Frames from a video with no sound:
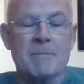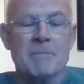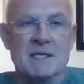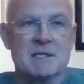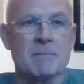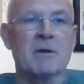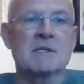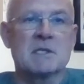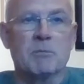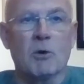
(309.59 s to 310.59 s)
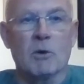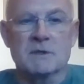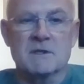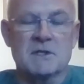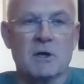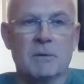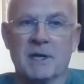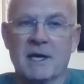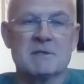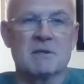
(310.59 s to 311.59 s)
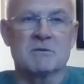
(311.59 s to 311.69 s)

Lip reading: and met some other supporters of Sobell House.